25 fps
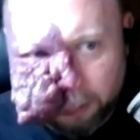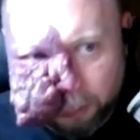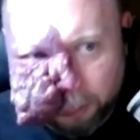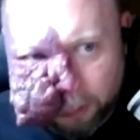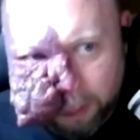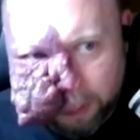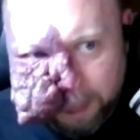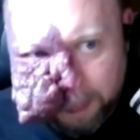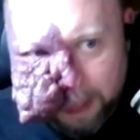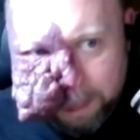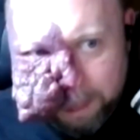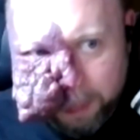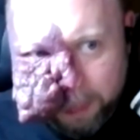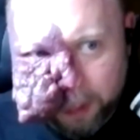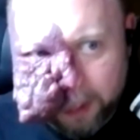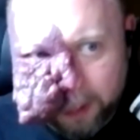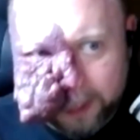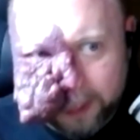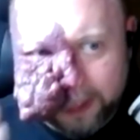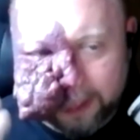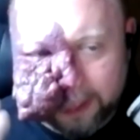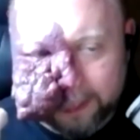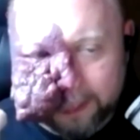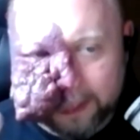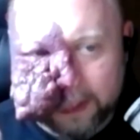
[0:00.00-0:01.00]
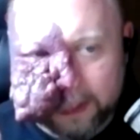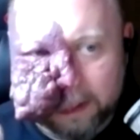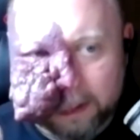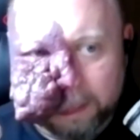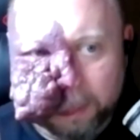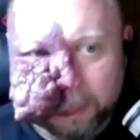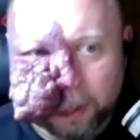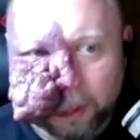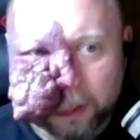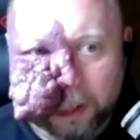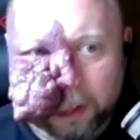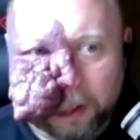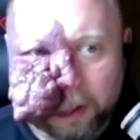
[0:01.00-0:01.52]
Remember that these
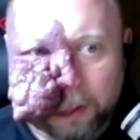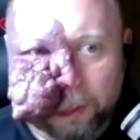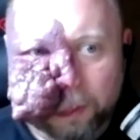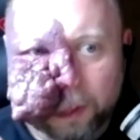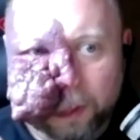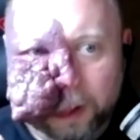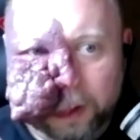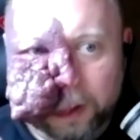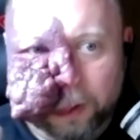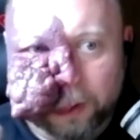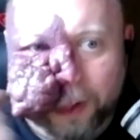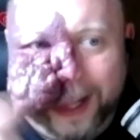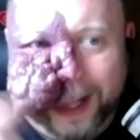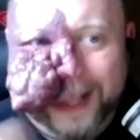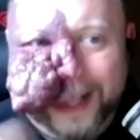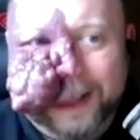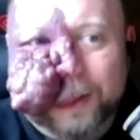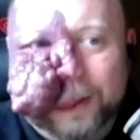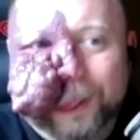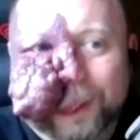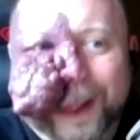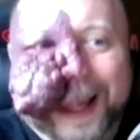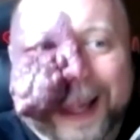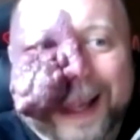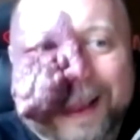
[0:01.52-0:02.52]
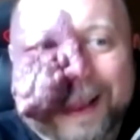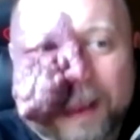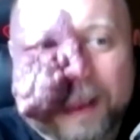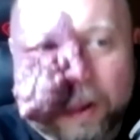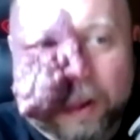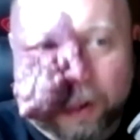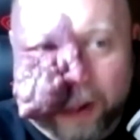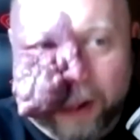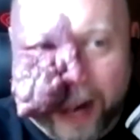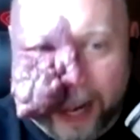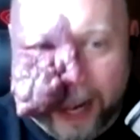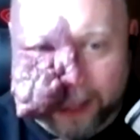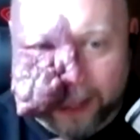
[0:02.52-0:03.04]
models were trained to
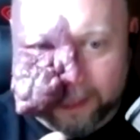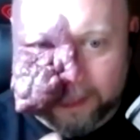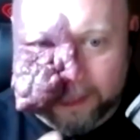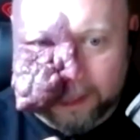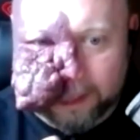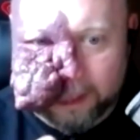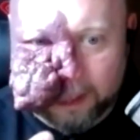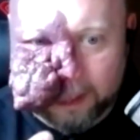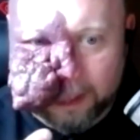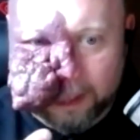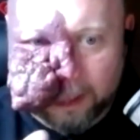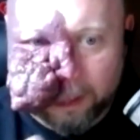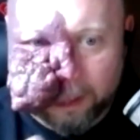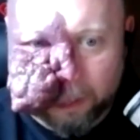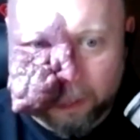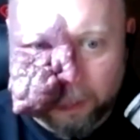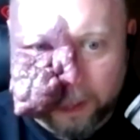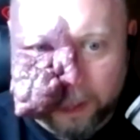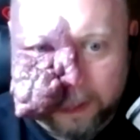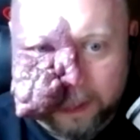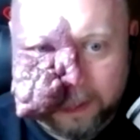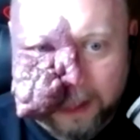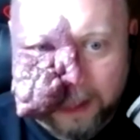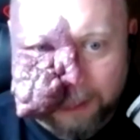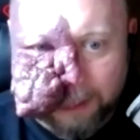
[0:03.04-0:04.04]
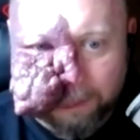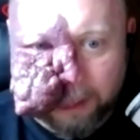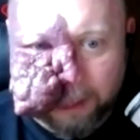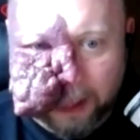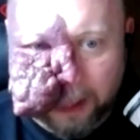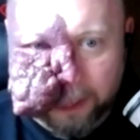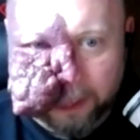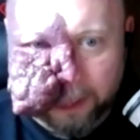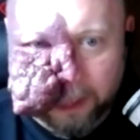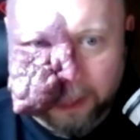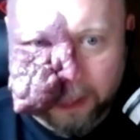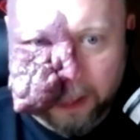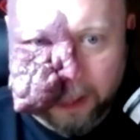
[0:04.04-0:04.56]
interact with
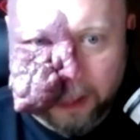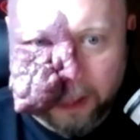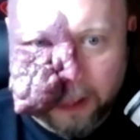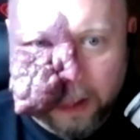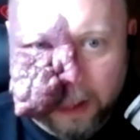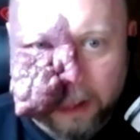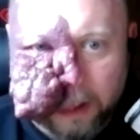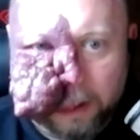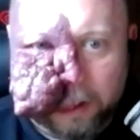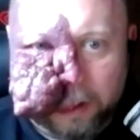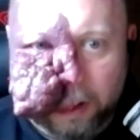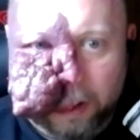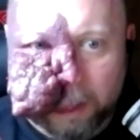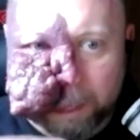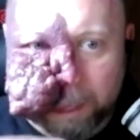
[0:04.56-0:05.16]
someone. So you're